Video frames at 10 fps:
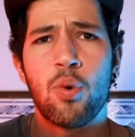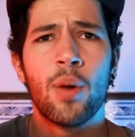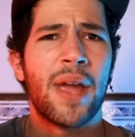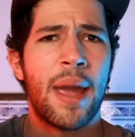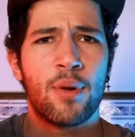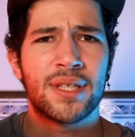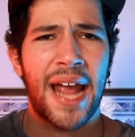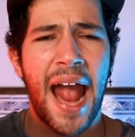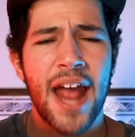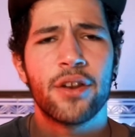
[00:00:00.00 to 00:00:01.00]
will be able to
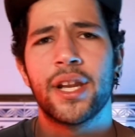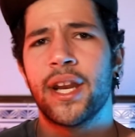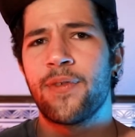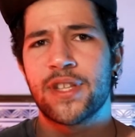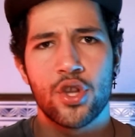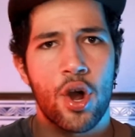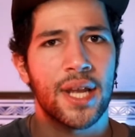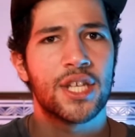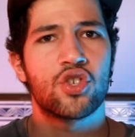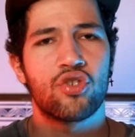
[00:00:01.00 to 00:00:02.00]
handle it if it's not
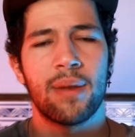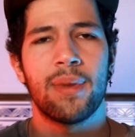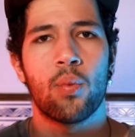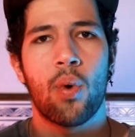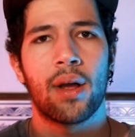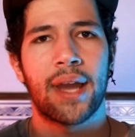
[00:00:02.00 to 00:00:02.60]
extremely well